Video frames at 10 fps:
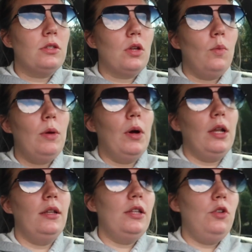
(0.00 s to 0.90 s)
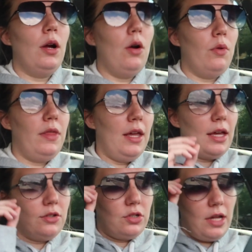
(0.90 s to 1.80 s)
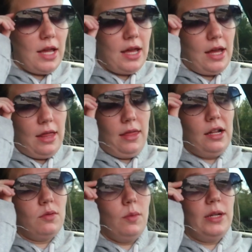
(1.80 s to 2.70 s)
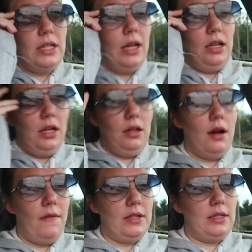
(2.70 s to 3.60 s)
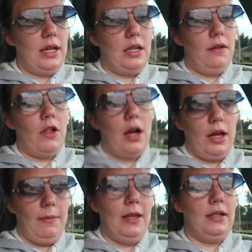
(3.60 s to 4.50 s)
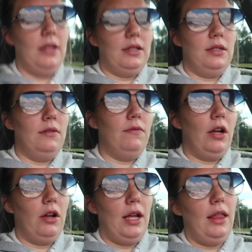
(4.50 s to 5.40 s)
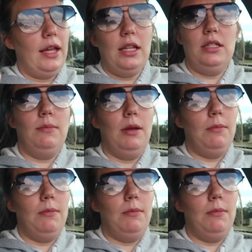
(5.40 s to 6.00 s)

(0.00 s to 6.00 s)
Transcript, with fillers: So we wanted to do our own thing yesterday and that's what we did. And obviously I didn't vlog it because that's a very like intimate